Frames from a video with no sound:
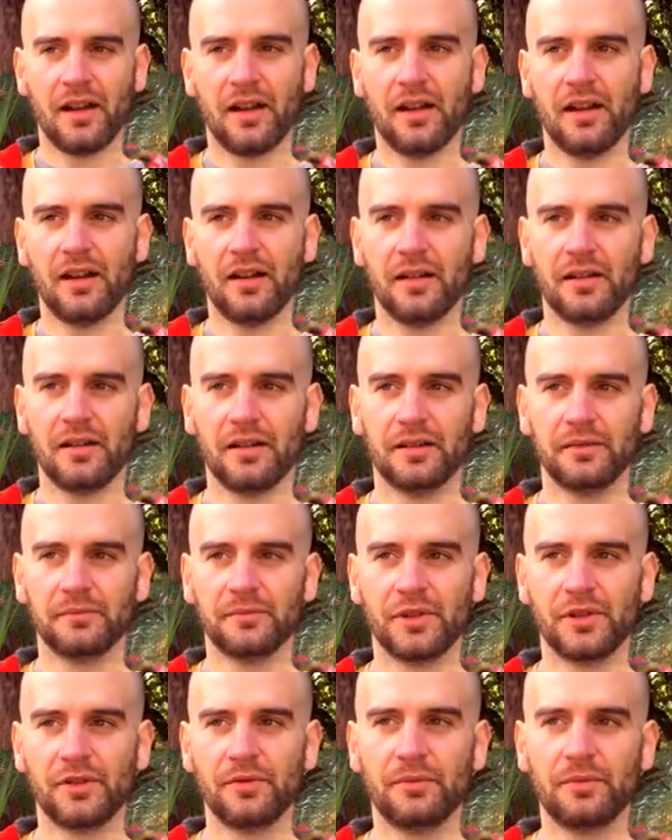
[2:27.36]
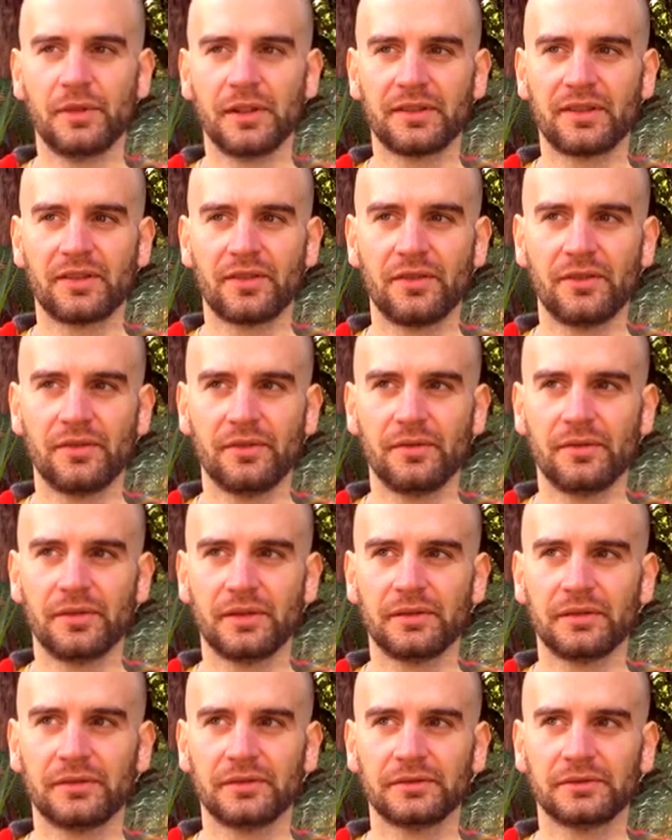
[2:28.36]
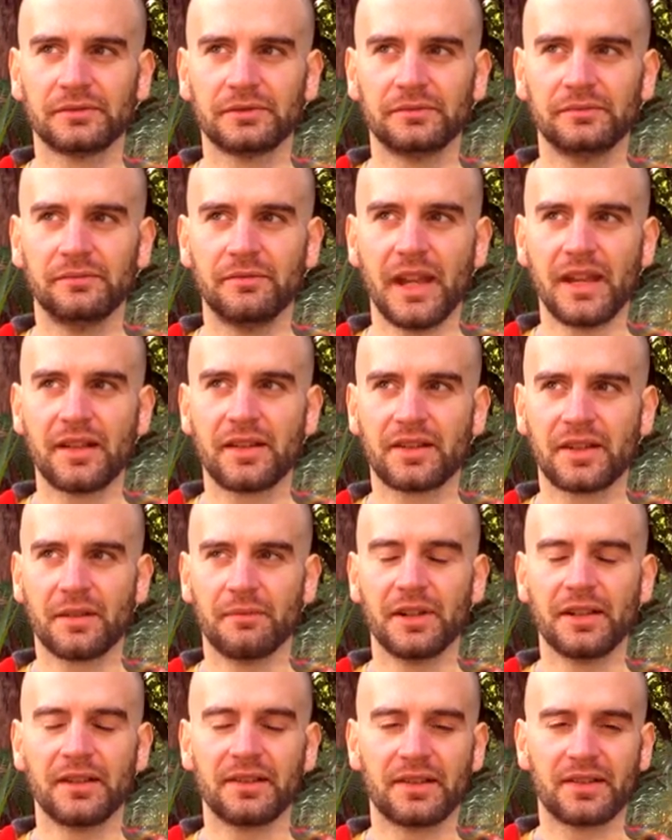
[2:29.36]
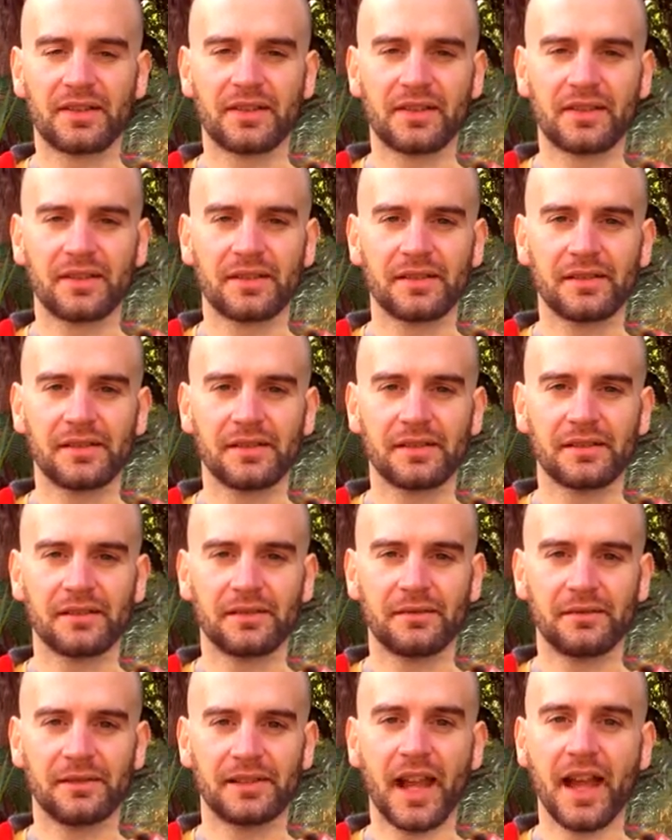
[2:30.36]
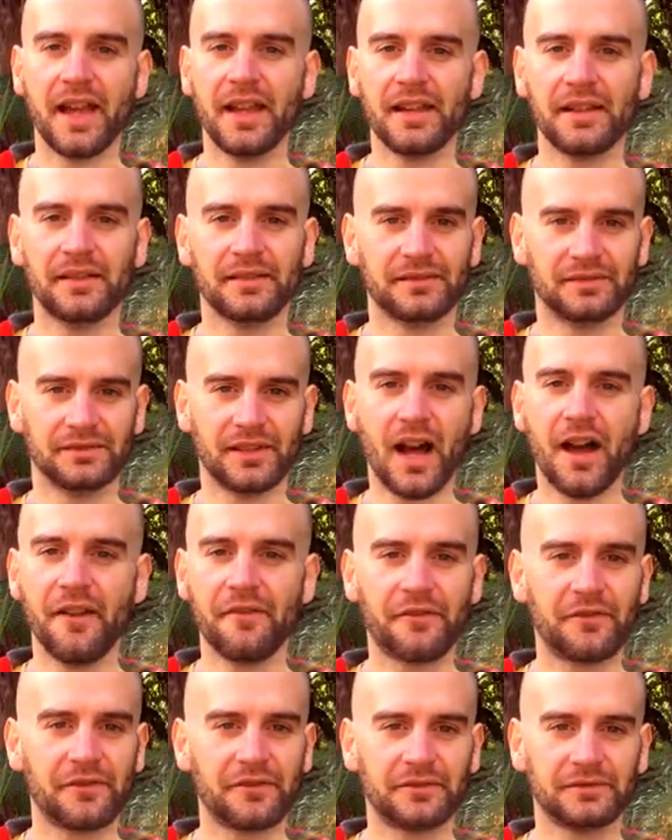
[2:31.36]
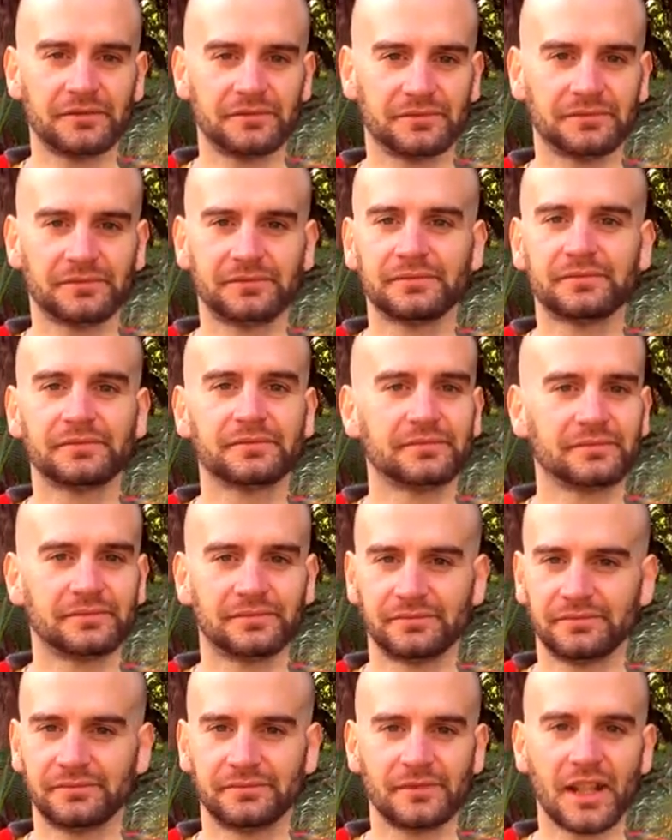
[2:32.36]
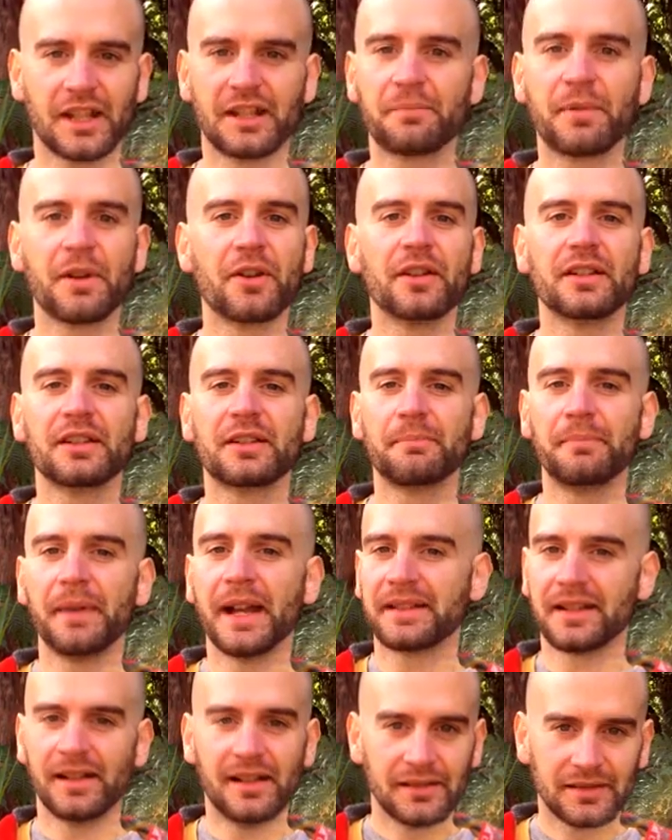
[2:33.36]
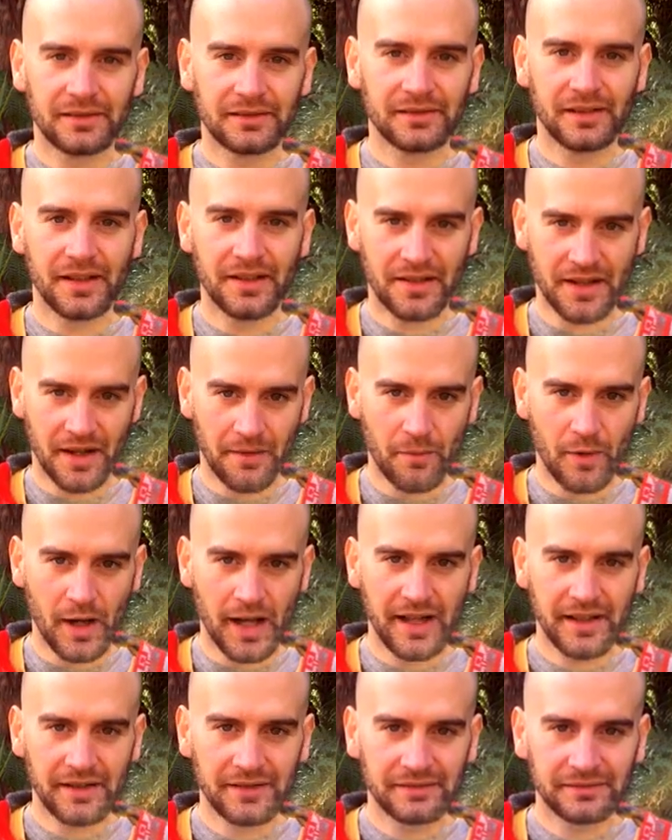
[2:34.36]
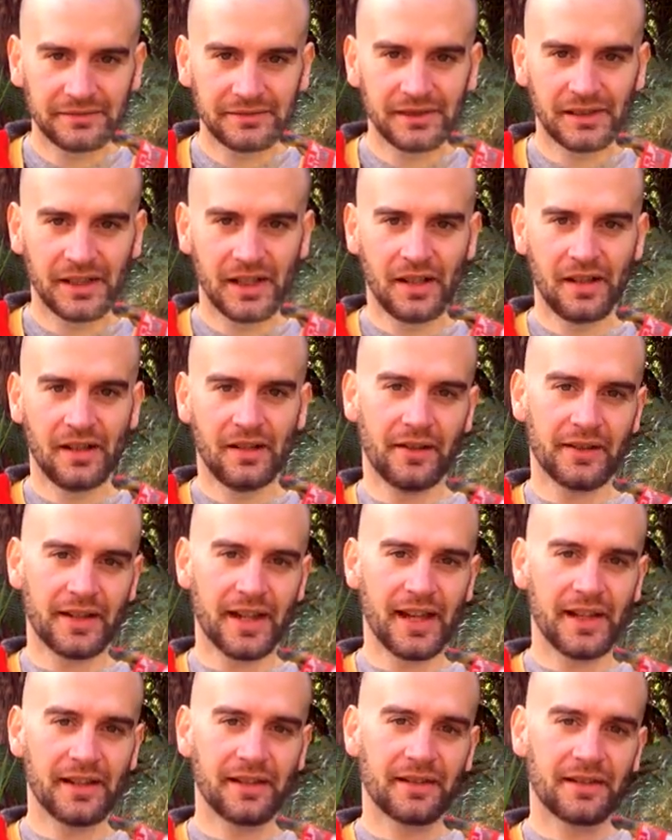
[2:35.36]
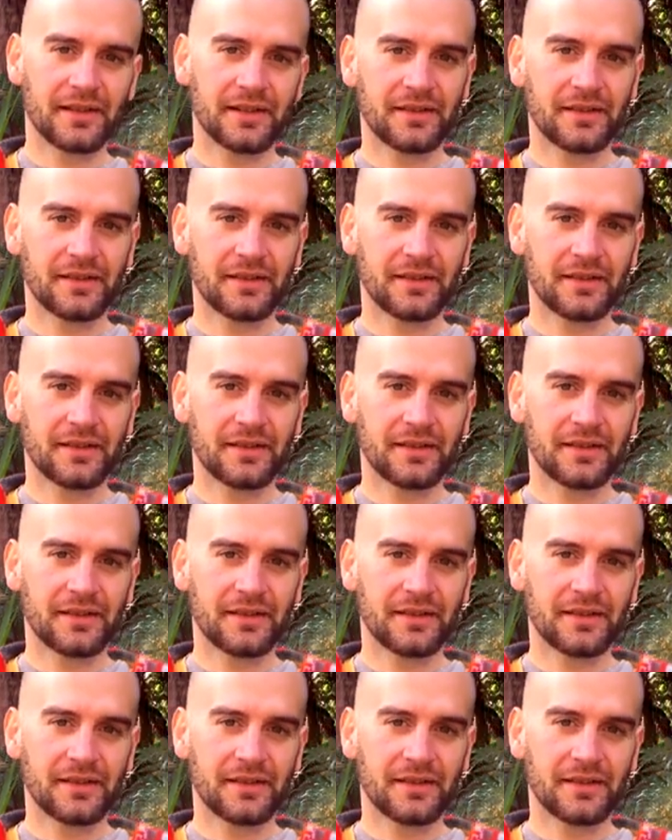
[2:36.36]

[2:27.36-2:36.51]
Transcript: You want to make someone's day, life, experience better in some way. Okay?